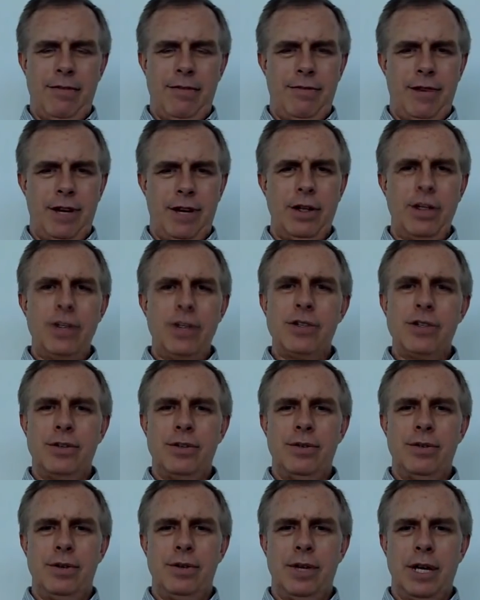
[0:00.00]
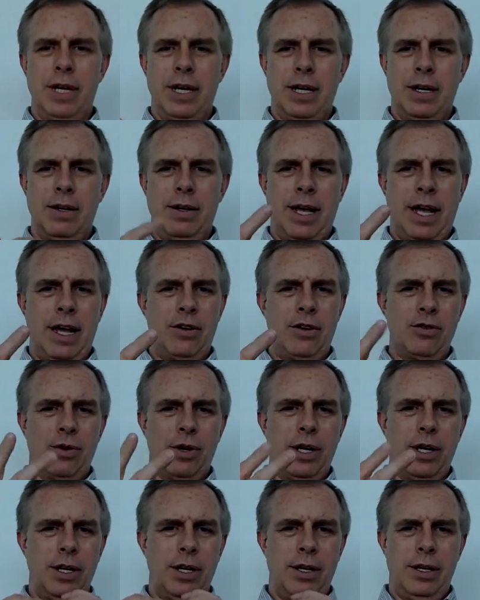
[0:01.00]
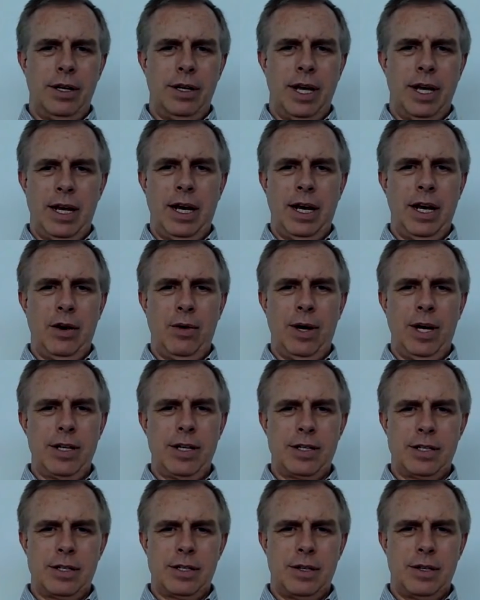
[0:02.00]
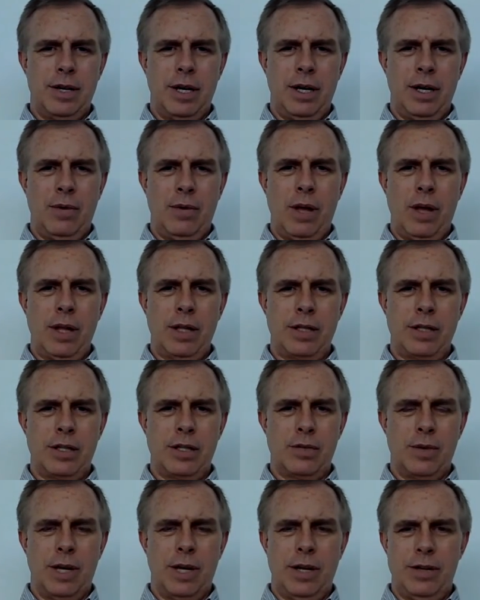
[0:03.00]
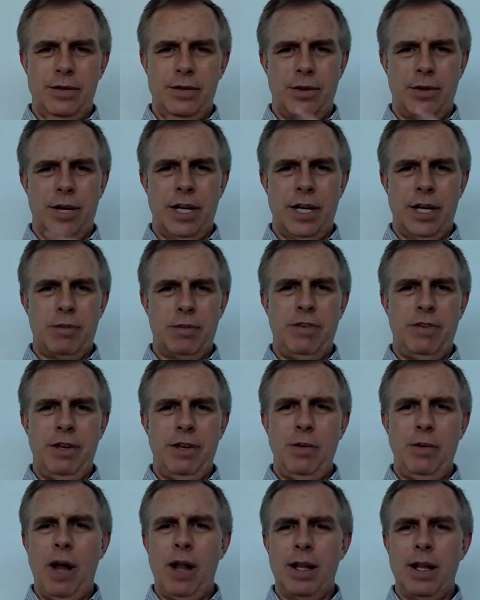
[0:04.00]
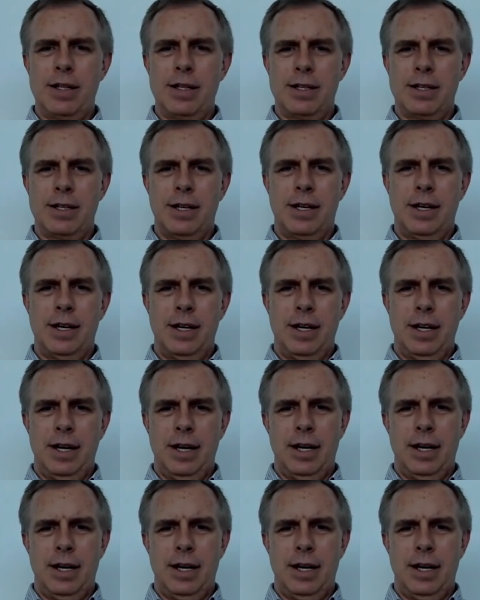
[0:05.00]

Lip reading: fairly soon Android and iOS wallets as well, or SPV wallets. So